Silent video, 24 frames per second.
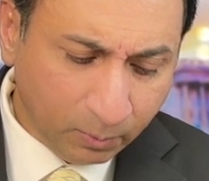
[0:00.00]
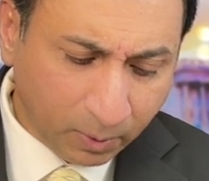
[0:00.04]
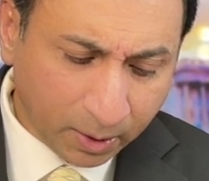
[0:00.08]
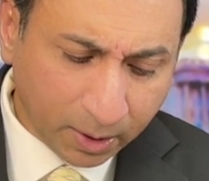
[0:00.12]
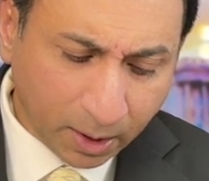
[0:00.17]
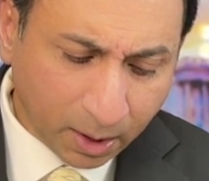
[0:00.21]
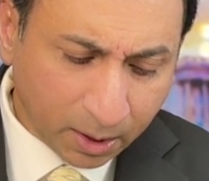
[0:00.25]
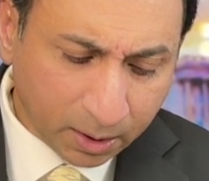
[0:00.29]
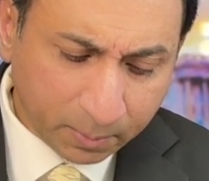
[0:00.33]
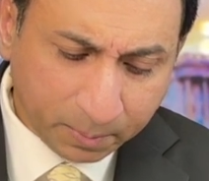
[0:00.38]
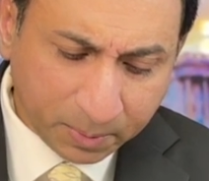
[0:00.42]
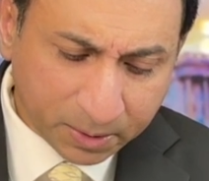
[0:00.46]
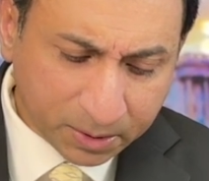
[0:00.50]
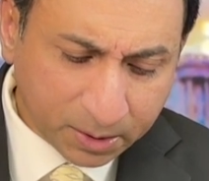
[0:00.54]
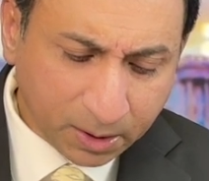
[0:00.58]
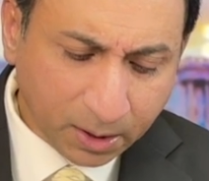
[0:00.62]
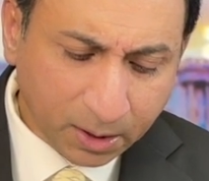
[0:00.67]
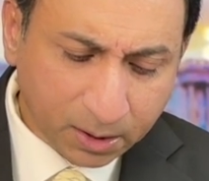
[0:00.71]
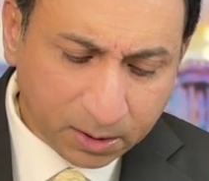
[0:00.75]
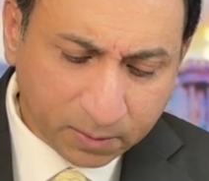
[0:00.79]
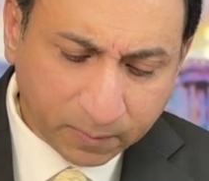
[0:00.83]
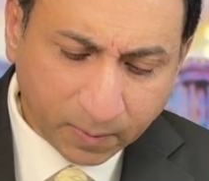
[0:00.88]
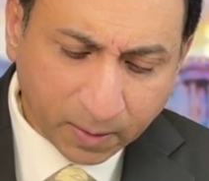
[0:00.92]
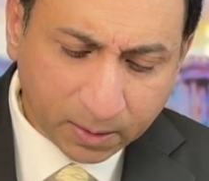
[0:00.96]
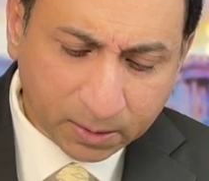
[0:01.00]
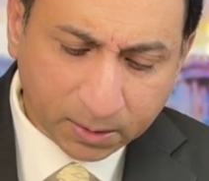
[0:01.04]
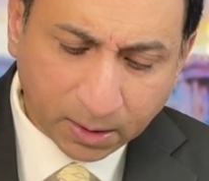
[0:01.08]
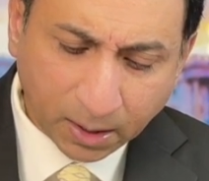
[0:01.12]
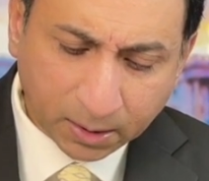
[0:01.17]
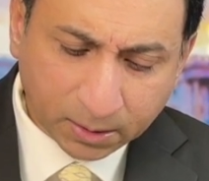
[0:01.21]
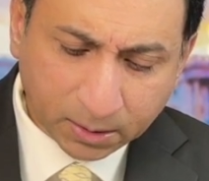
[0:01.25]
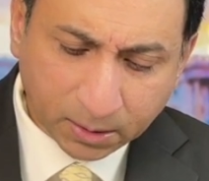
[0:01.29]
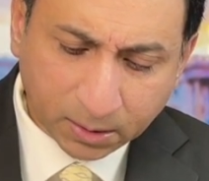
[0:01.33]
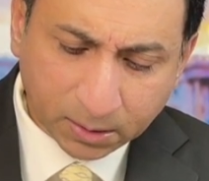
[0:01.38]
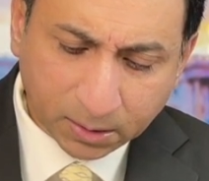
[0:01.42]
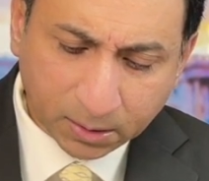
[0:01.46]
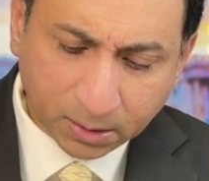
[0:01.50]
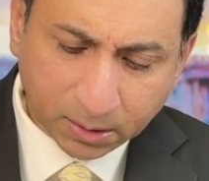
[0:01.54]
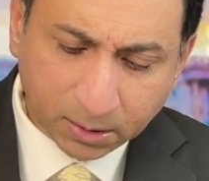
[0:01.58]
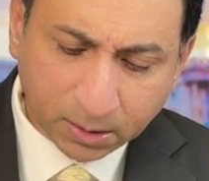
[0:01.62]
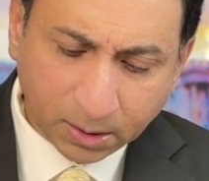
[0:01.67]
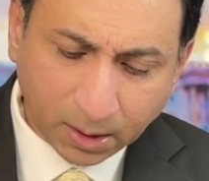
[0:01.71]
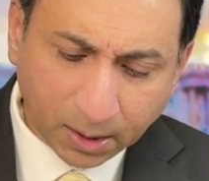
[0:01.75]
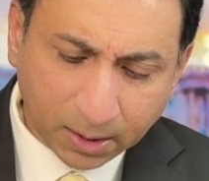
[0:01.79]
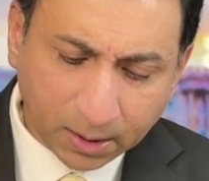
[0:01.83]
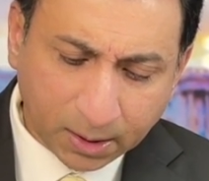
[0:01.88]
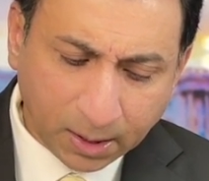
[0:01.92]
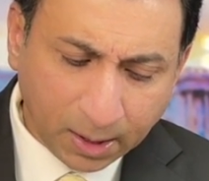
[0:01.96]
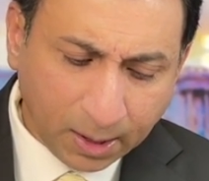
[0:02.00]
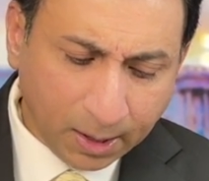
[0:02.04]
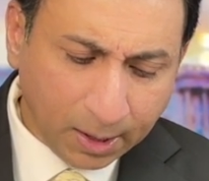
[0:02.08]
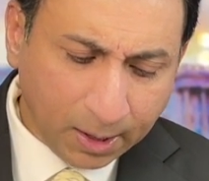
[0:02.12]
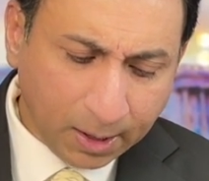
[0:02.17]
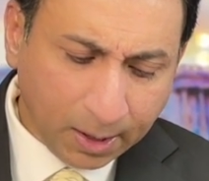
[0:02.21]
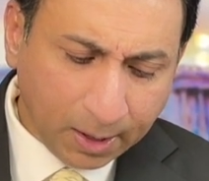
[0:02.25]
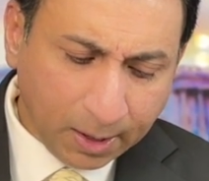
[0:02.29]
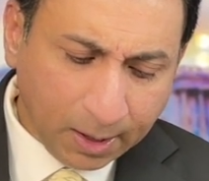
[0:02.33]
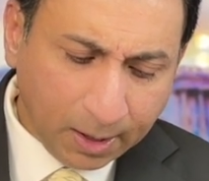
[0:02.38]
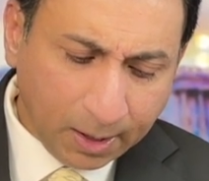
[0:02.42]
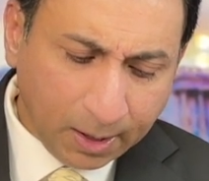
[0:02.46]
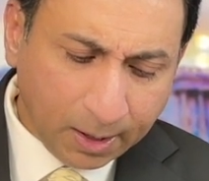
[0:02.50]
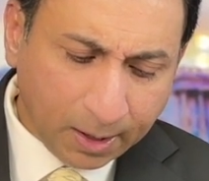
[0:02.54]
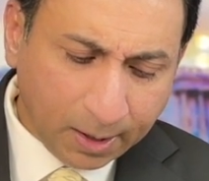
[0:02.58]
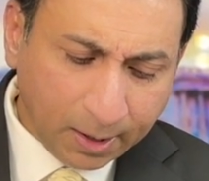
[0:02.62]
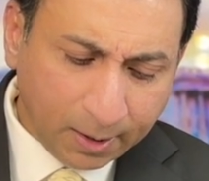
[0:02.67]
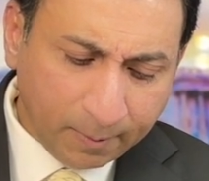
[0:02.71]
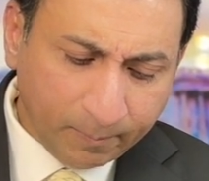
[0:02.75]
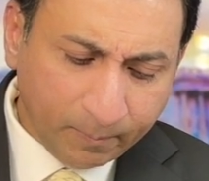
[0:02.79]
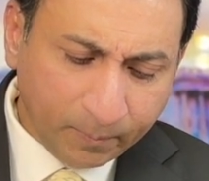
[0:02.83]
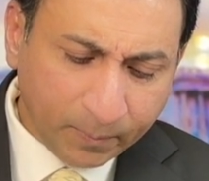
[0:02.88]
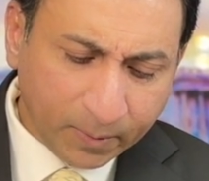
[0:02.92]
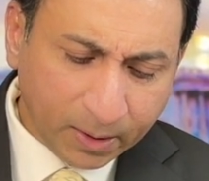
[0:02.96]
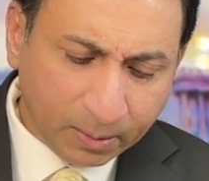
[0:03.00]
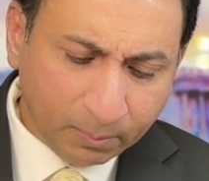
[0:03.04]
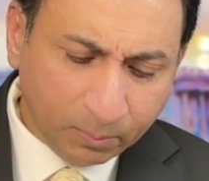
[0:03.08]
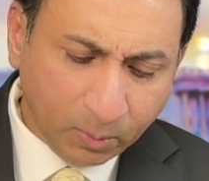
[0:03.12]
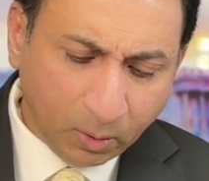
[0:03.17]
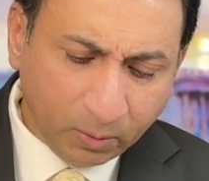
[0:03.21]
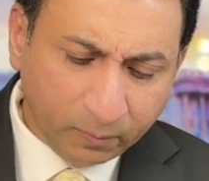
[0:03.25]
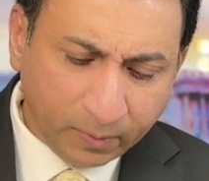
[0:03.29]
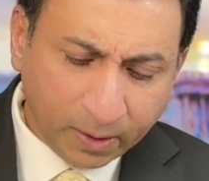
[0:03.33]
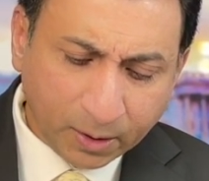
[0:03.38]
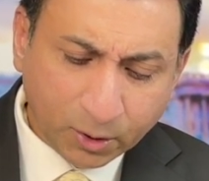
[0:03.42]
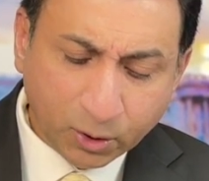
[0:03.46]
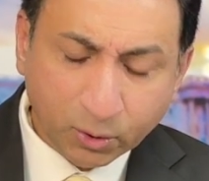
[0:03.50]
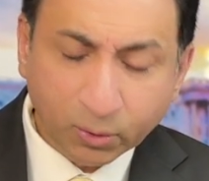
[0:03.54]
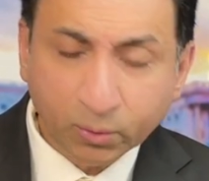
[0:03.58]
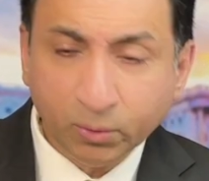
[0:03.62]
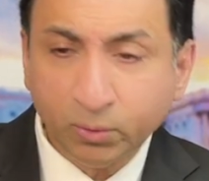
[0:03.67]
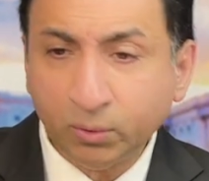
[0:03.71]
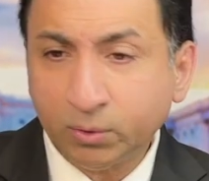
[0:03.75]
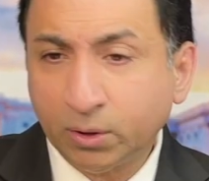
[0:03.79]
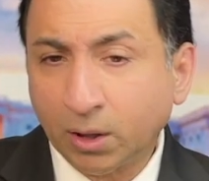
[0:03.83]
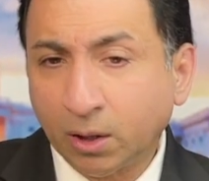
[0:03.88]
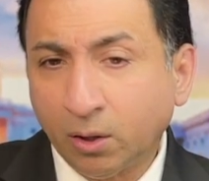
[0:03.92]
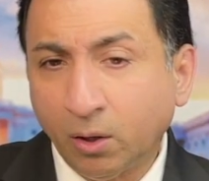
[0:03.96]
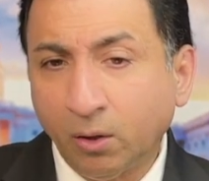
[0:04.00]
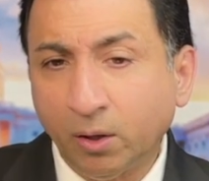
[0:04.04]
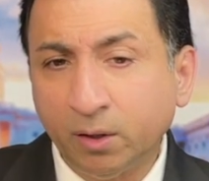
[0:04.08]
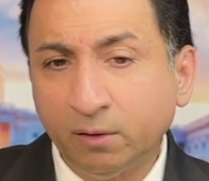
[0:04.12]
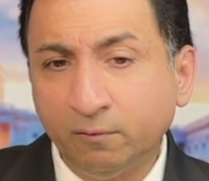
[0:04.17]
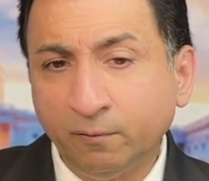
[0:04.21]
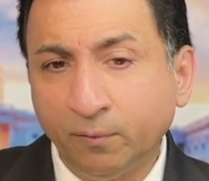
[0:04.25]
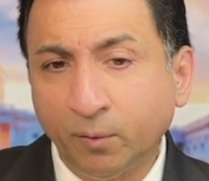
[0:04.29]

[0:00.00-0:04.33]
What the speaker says: 100% as far as that's concerned. And moving to the law